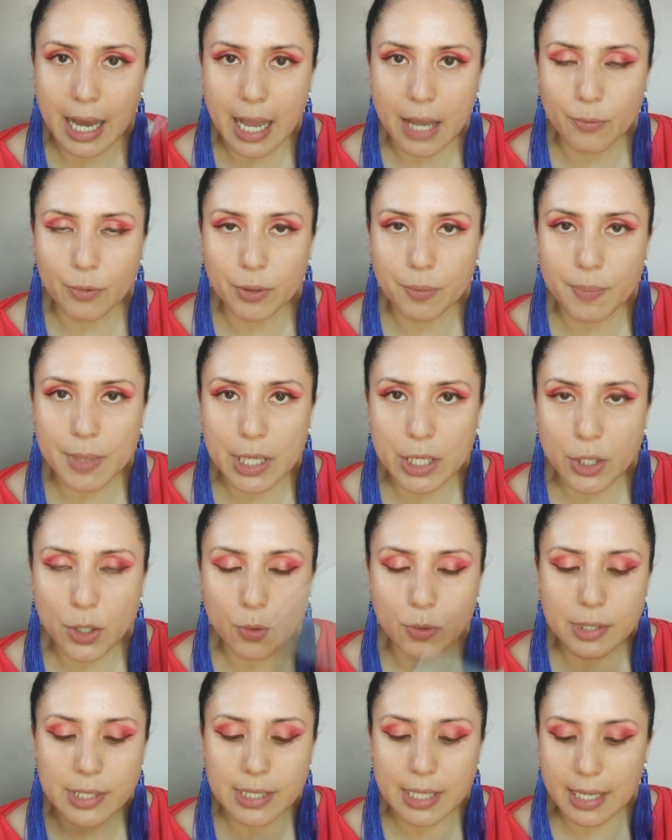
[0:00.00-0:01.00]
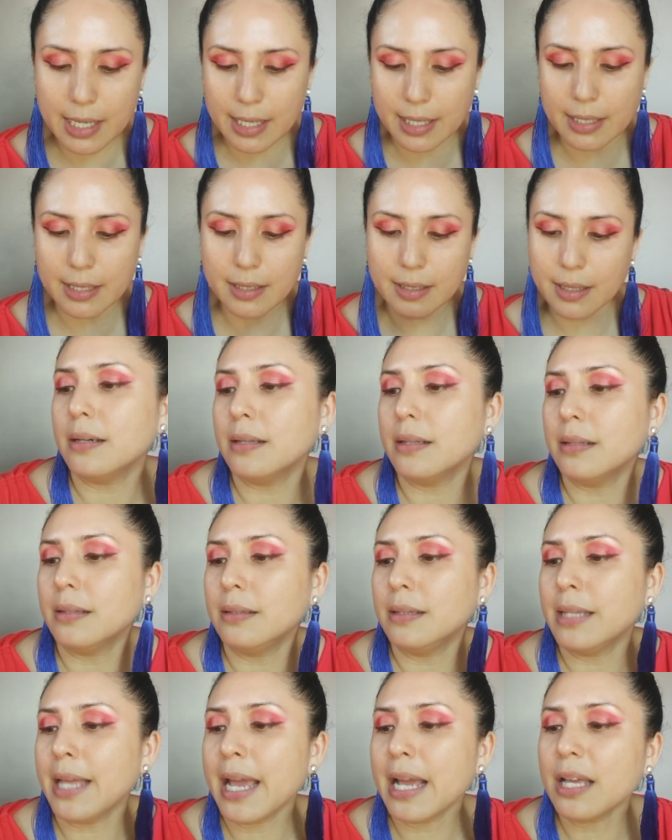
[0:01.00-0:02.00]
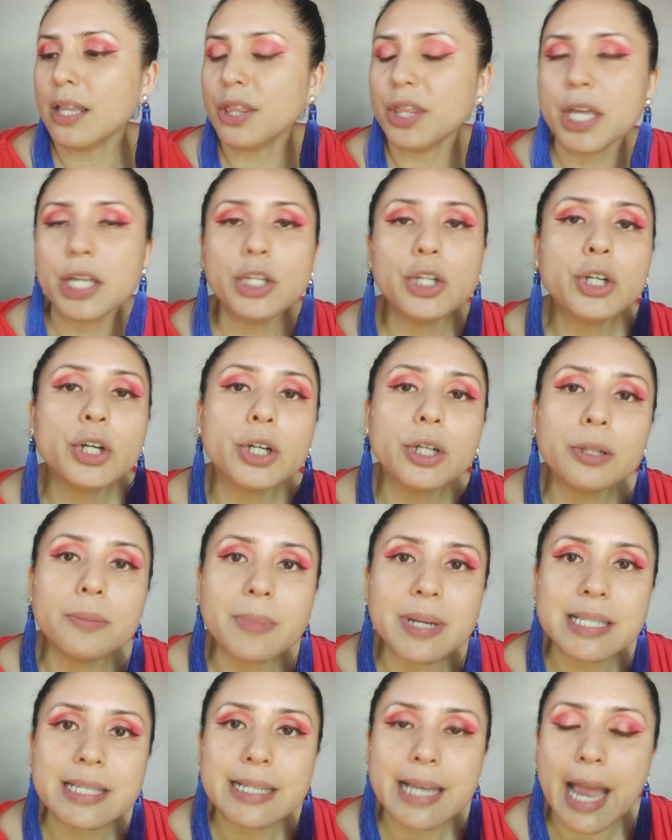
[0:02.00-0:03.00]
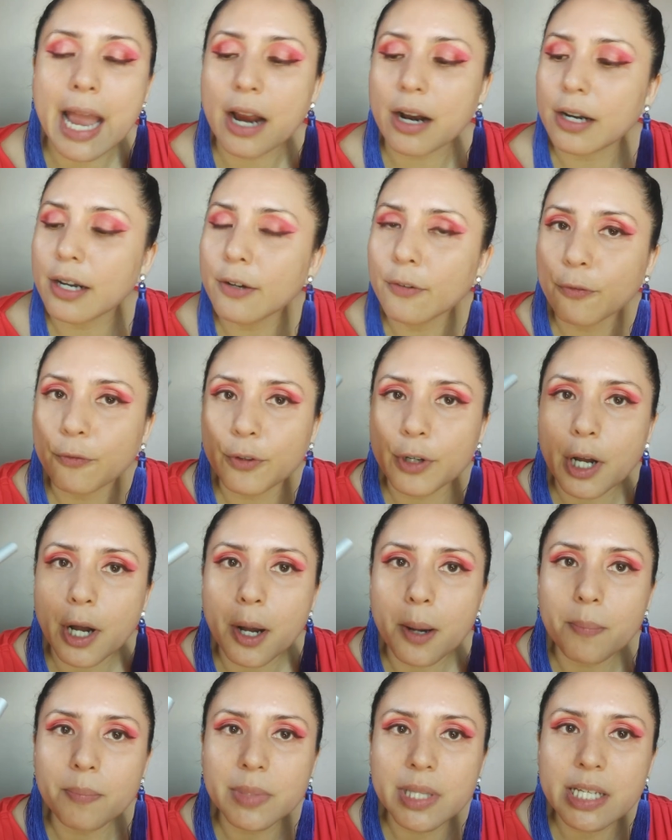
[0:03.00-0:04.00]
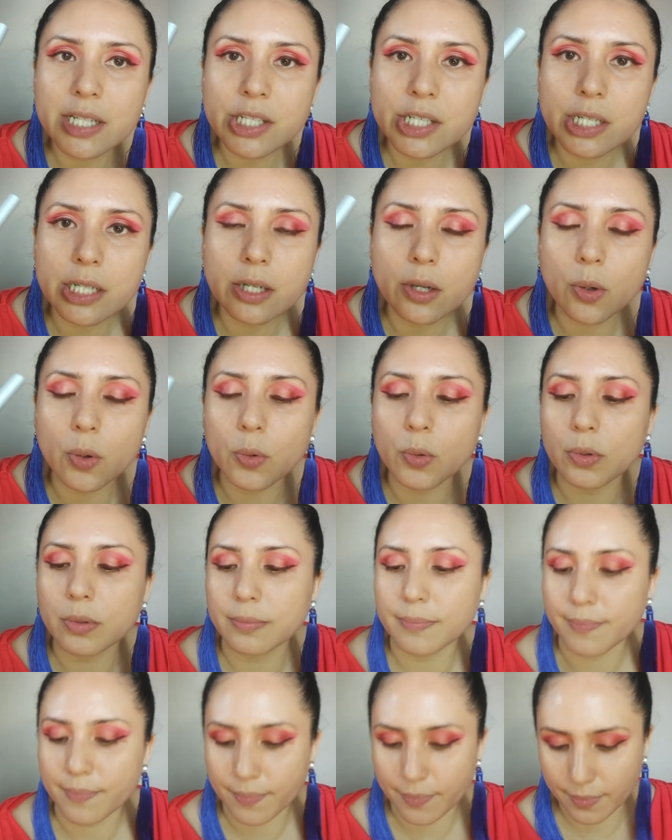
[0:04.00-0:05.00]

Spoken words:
I will be using Length and Curl Mascara from NICHIDO.